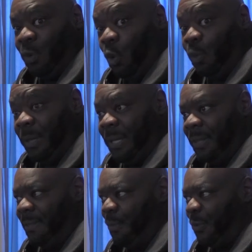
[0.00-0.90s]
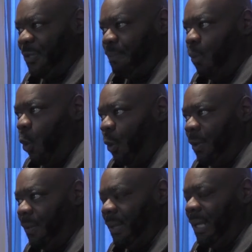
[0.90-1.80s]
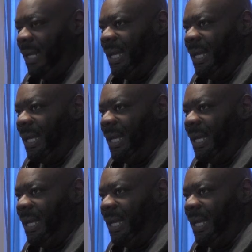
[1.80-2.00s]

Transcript: told me that the most important